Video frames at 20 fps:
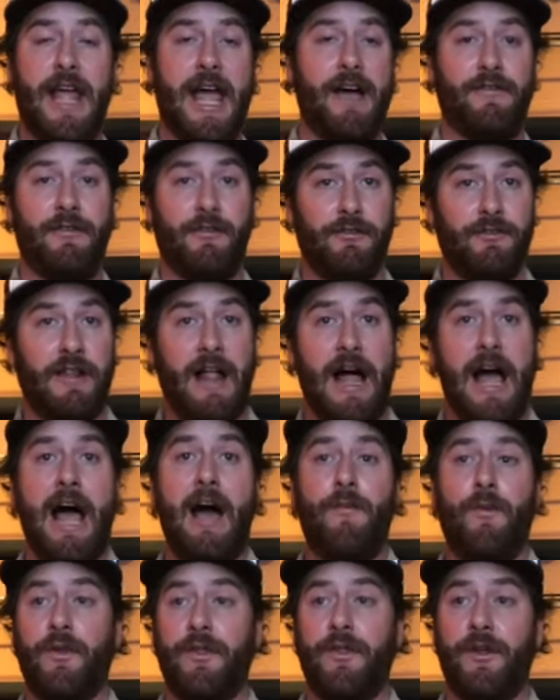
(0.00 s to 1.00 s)
is they have a
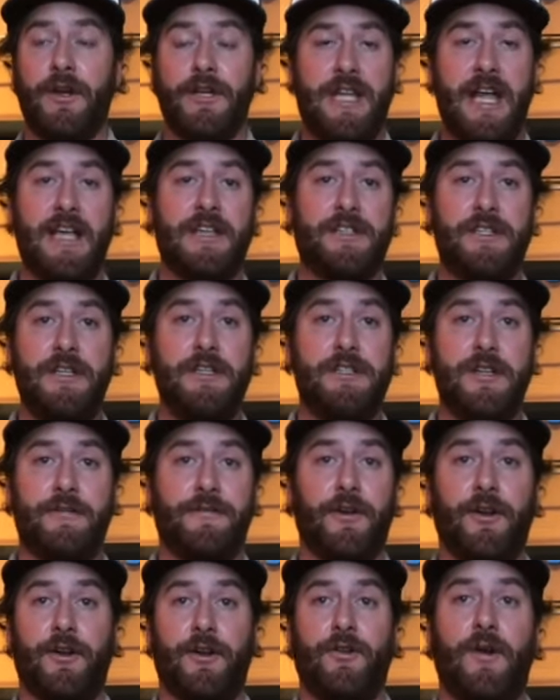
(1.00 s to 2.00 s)
lab where they're
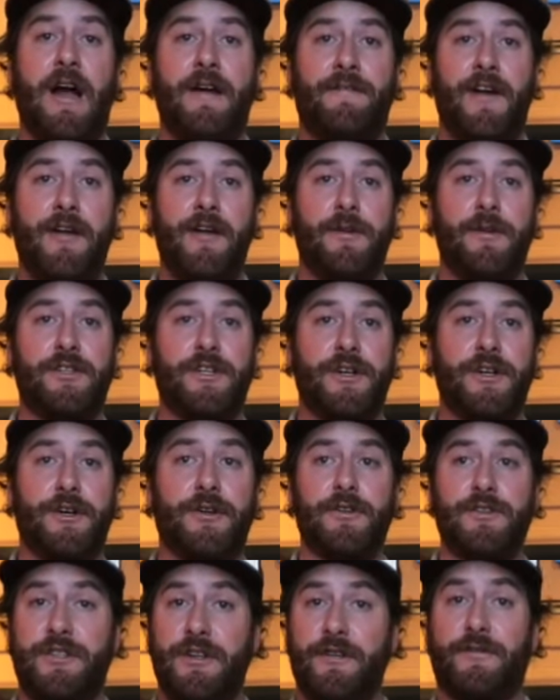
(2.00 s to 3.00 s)
testing different graphite
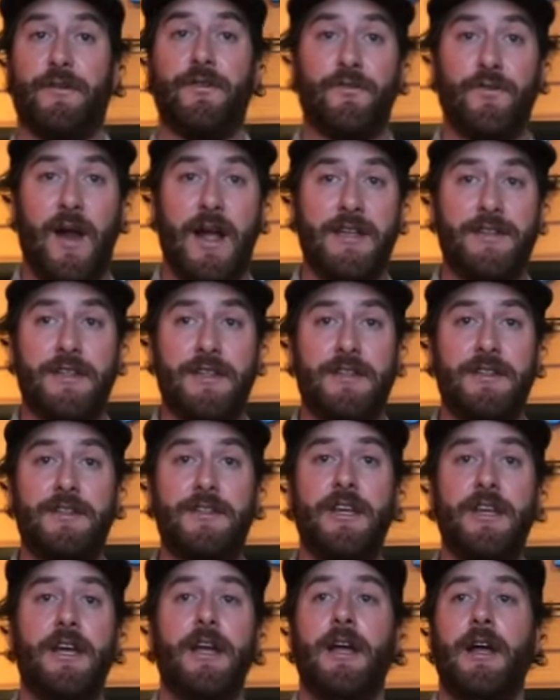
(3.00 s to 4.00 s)
materials, different
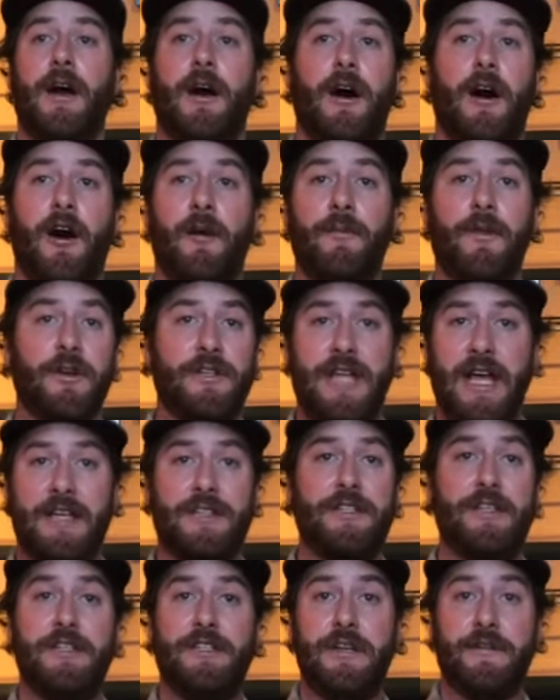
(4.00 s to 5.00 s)
resins.
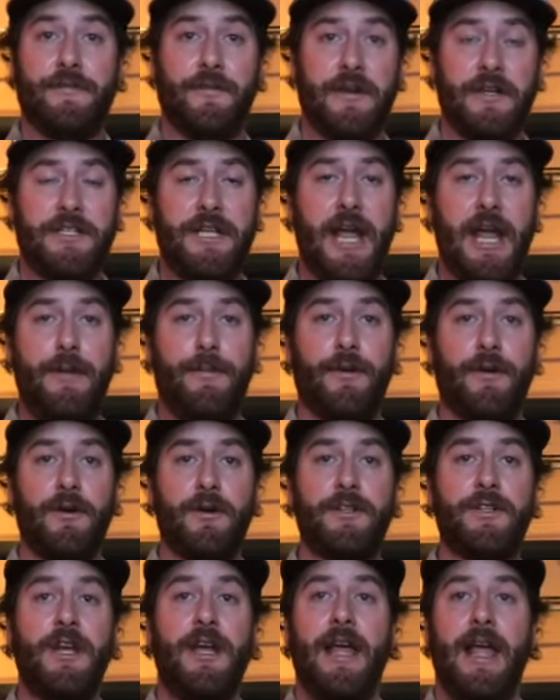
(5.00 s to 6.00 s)
They're testing different
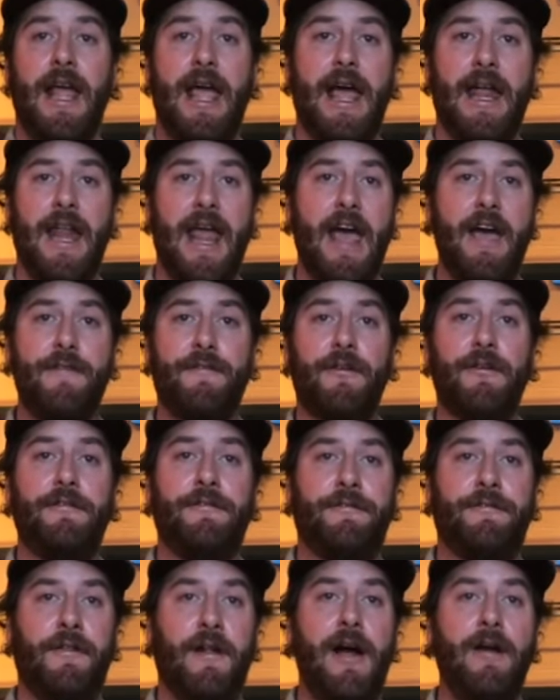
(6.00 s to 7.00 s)
tapers. And
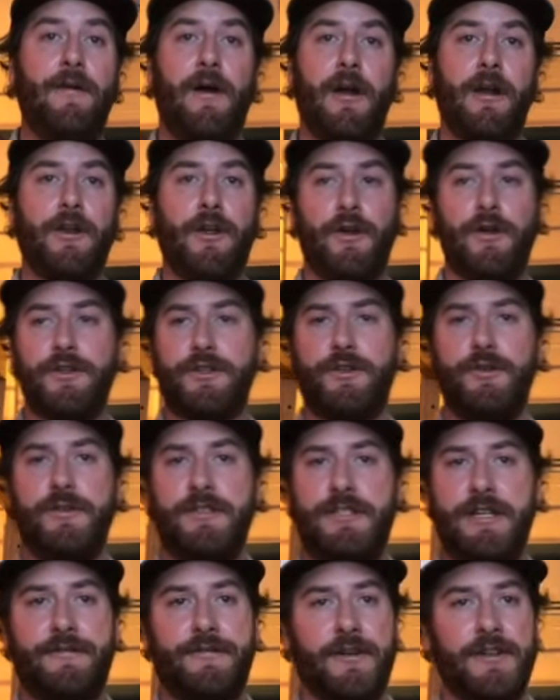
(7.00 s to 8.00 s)
every fly rod
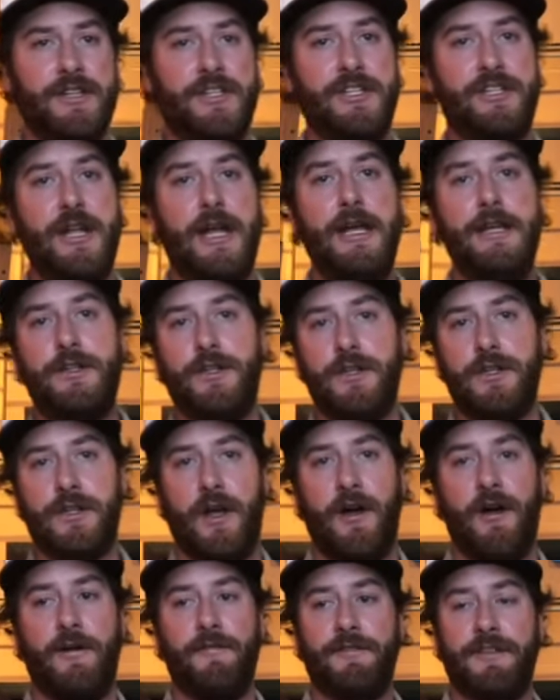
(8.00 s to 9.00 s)
goes through different
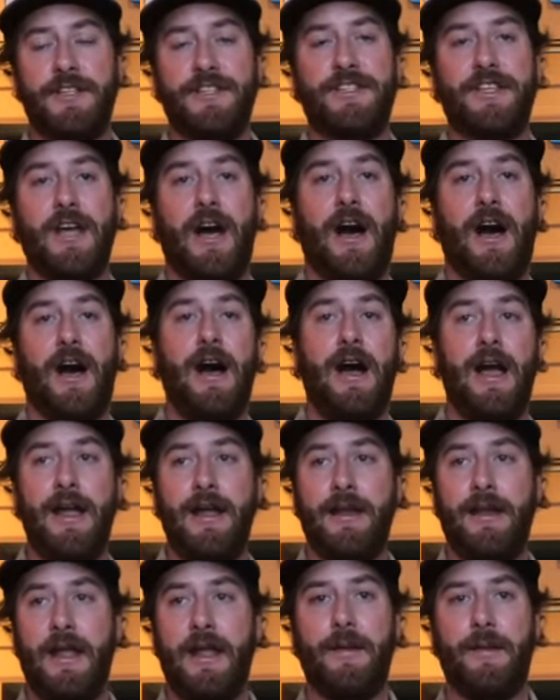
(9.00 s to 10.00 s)
stages of
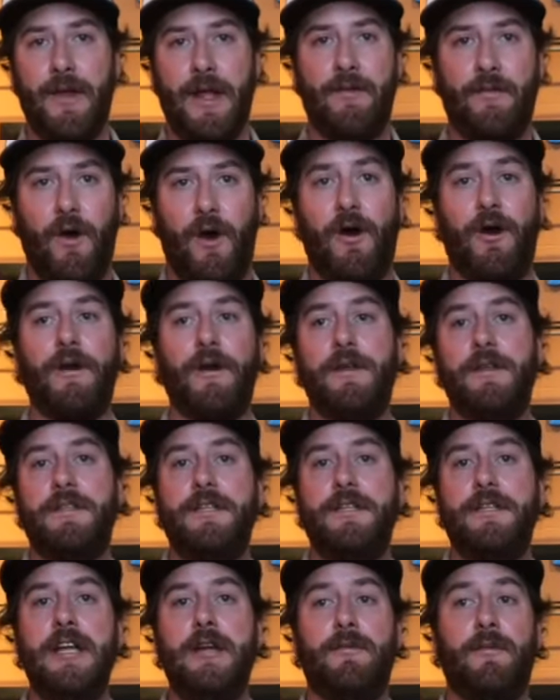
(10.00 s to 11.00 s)
design and
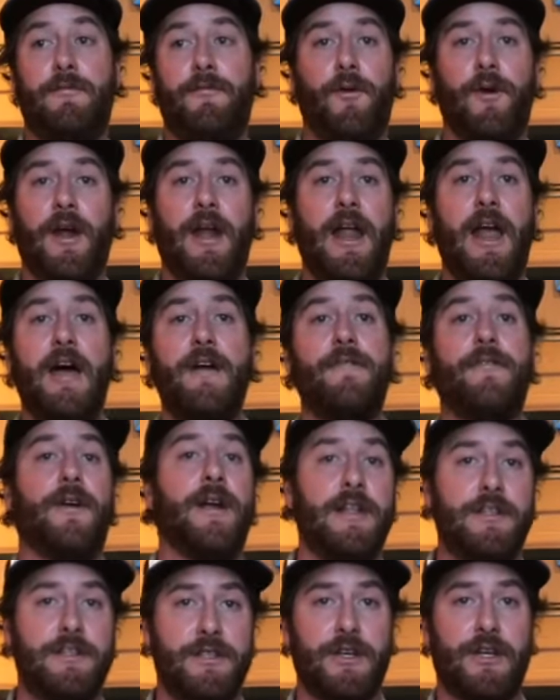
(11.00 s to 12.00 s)
R&D before
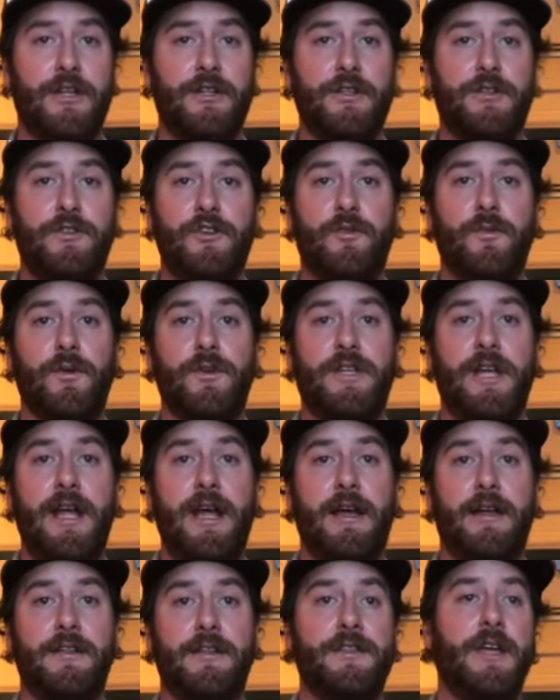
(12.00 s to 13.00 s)
it ever hits the
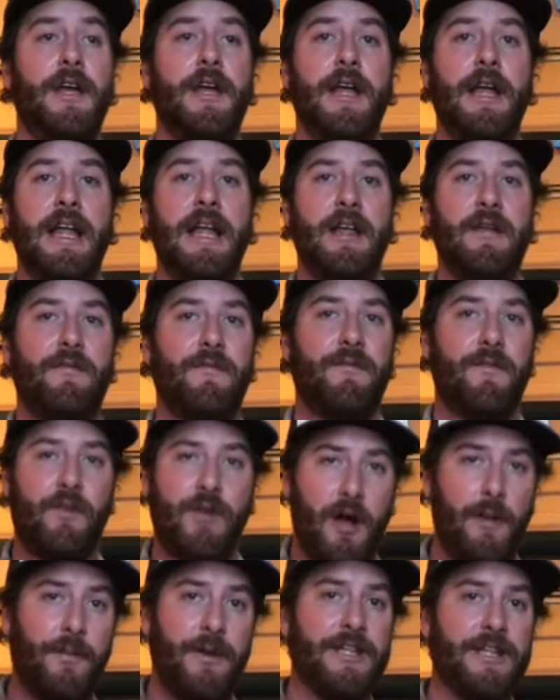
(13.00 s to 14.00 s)
consumer's hands.
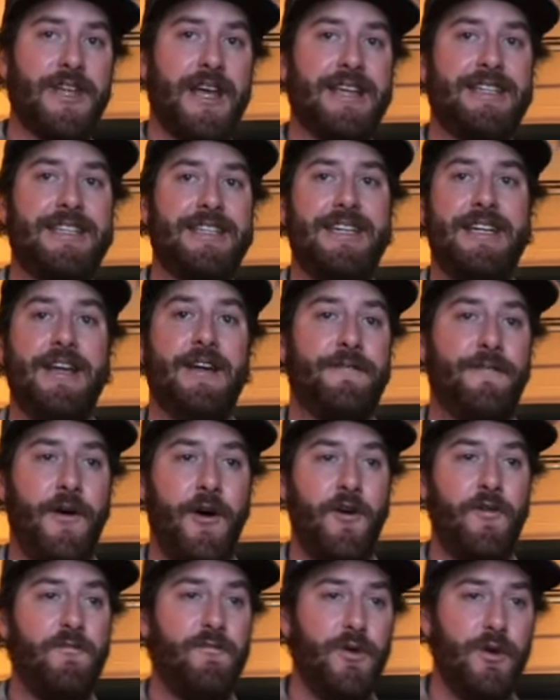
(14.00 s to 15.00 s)
Companies like
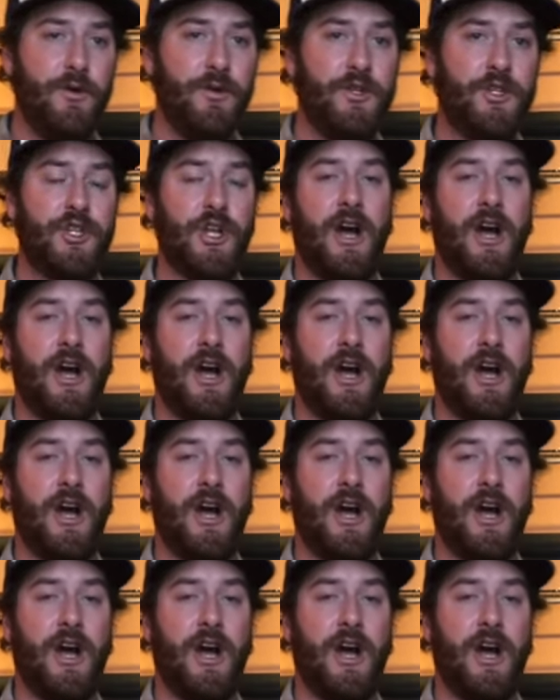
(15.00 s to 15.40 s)
TFO,